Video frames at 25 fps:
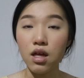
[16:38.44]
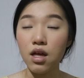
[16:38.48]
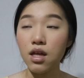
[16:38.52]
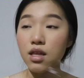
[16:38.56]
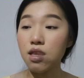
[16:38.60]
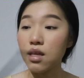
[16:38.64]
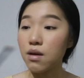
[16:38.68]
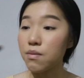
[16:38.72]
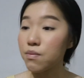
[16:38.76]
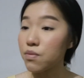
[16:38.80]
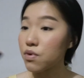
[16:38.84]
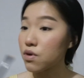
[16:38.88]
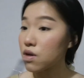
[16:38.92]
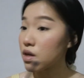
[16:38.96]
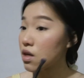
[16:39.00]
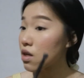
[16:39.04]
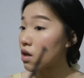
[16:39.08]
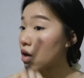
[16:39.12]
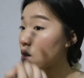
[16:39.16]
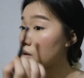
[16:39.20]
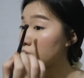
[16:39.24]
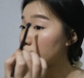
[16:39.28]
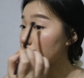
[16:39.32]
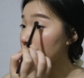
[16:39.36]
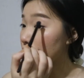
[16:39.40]
And then put it
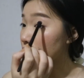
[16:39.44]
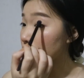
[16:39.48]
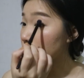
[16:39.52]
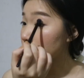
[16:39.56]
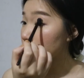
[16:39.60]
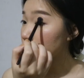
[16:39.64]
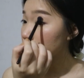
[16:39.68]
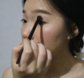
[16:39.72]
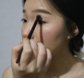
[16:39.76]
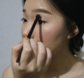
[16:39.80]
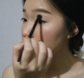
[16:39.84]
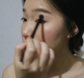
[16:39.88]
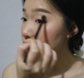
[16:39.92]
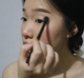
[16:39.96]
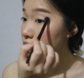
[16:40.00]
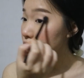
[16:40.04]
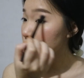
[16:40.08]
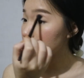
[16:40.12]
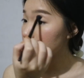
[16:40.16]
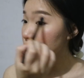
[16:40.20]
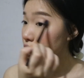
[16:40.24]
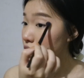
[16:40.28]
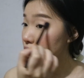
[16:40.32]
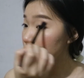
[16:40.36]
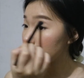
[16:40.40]
on my
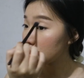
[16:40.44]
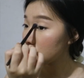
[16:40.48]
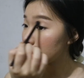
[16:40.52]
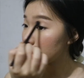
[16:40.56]
crease.